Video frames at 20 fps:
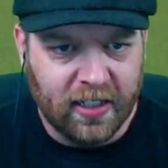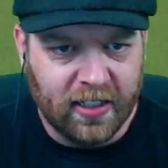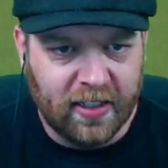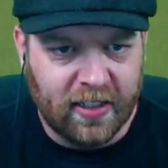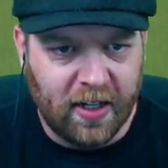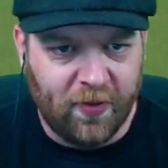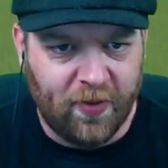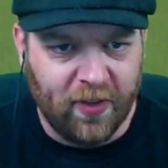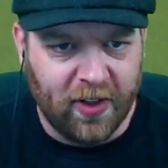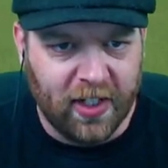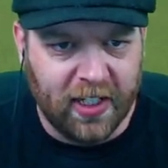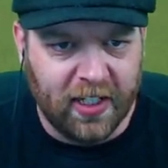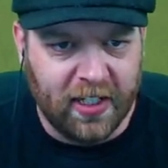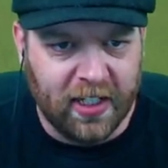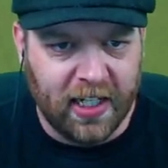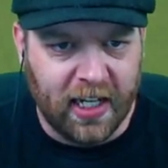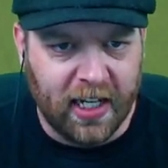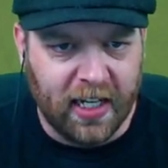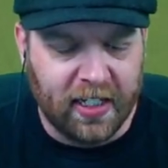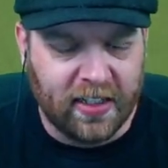Definitely
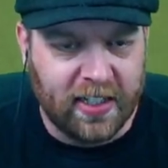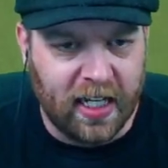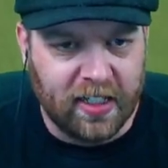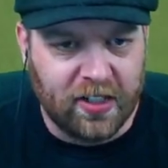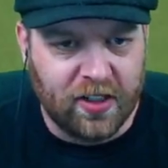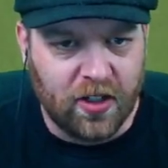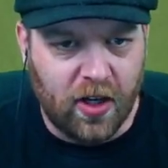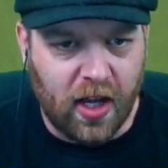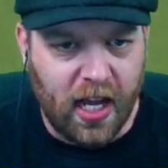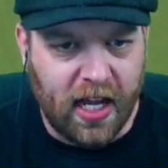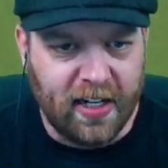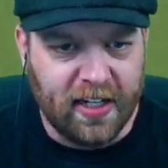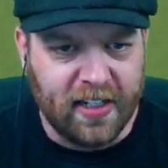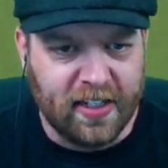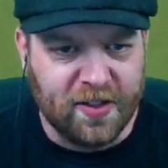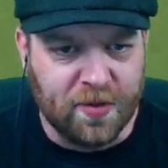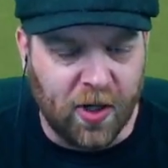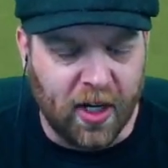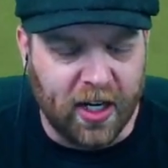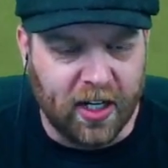didn't get a touch. Oh,
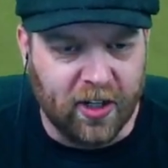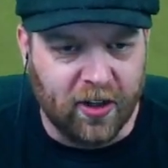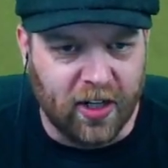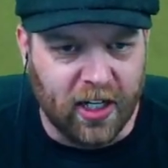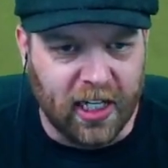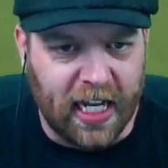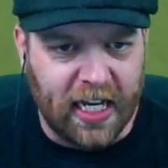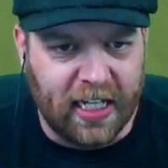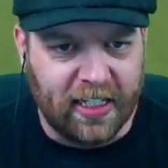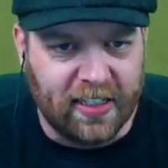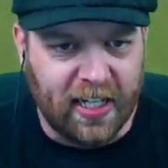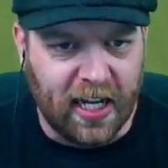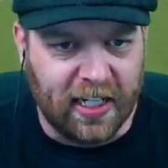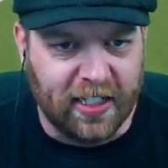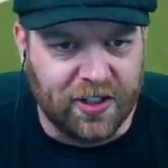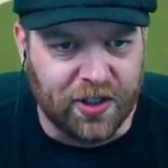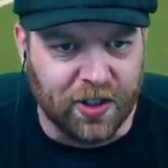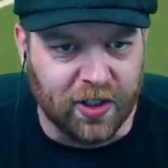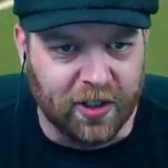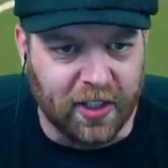Huggins might have got a late
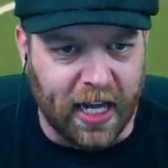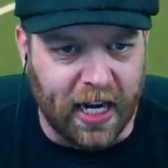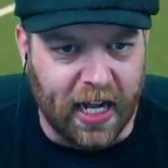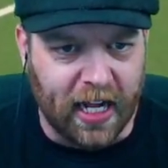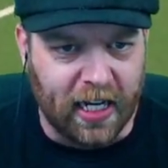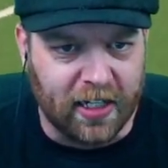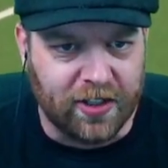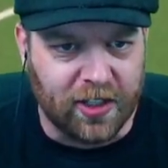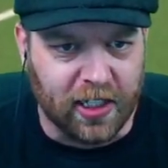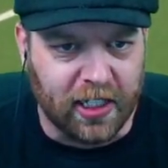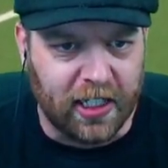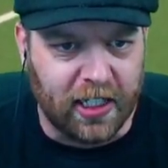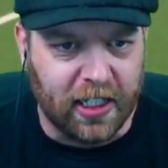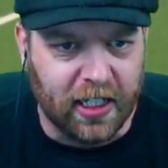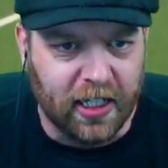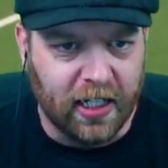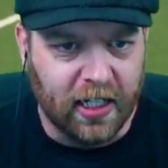touch on that, actually.